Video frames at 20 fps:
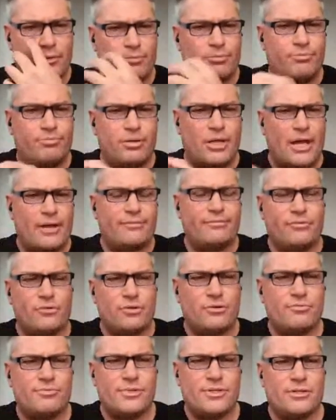
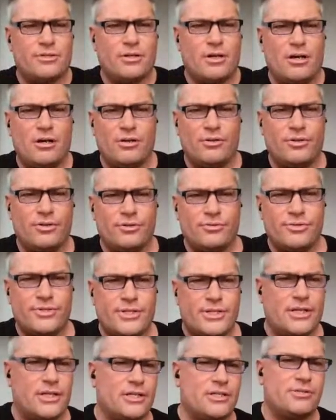platforms and all those
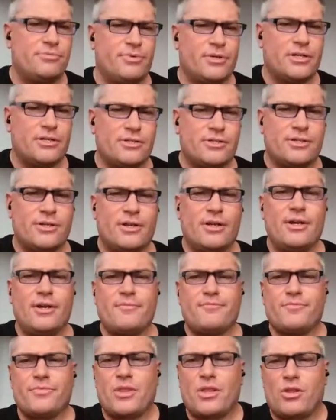things, because
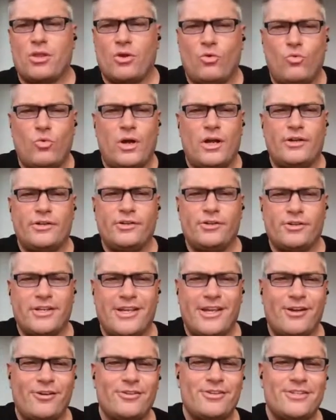while you're
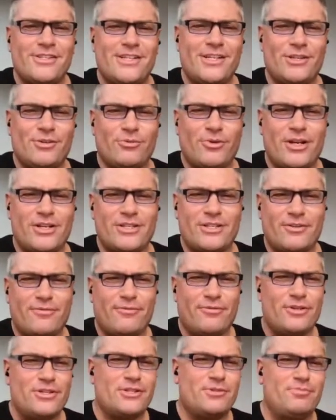guaranteed the right to
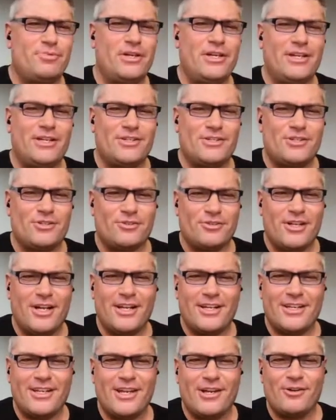free speech, you're
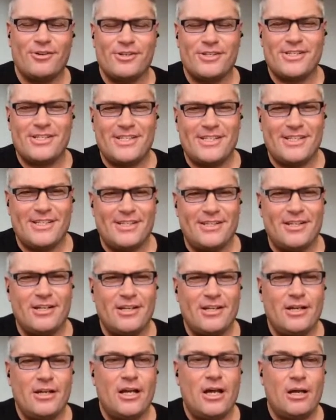not guaranteed
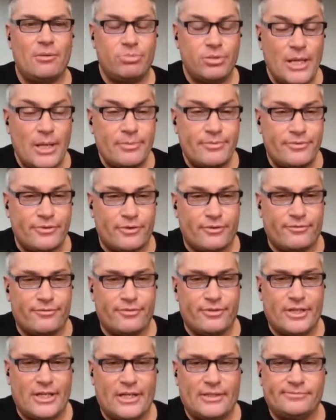a platform
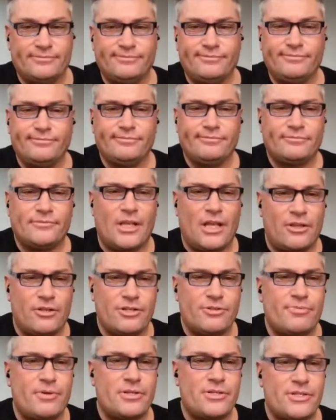for that. And
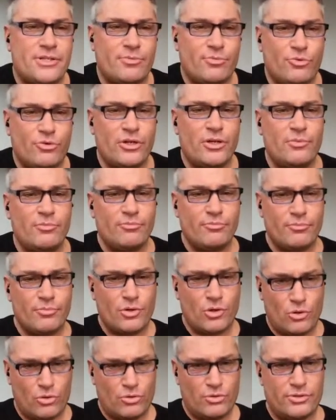there's been Supreme
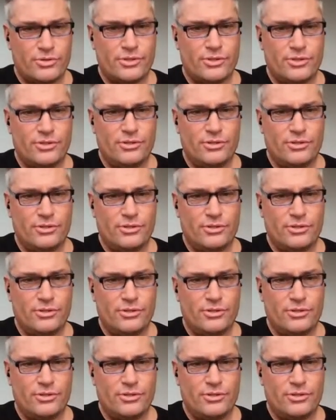Court